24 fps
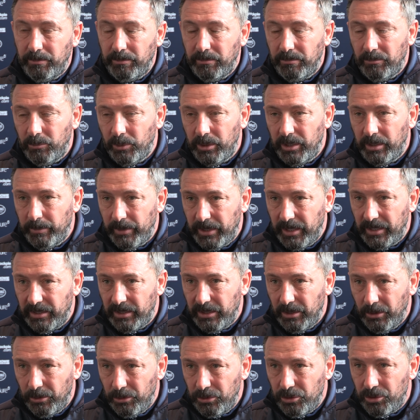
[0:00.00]
One to
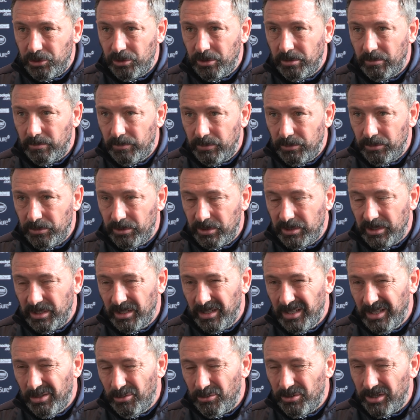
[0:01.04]
Brandon Houndstrup, who's got
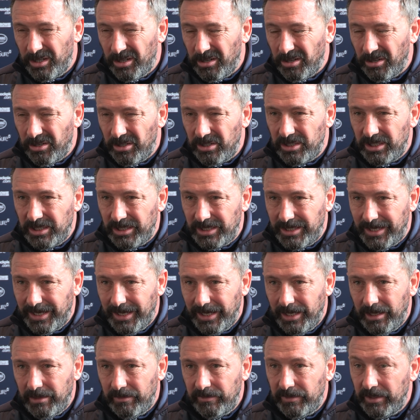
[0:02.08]
a little recurrence in his
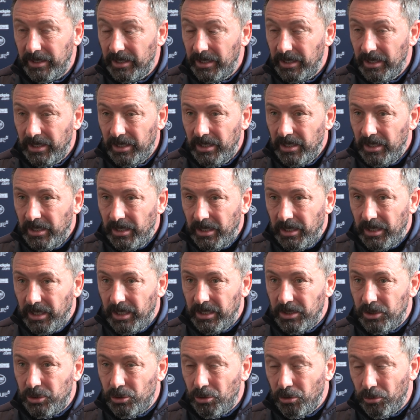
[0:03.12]
calf,
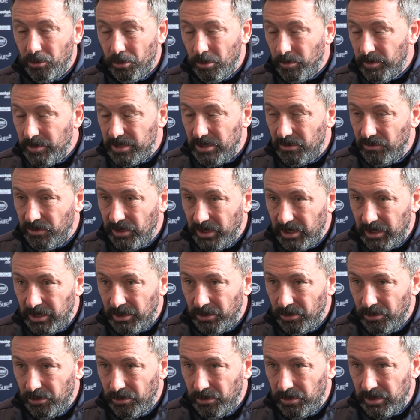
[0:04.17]
and Scott Robinson, really,
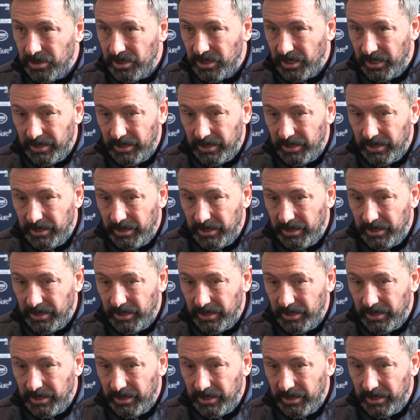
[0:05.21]
who's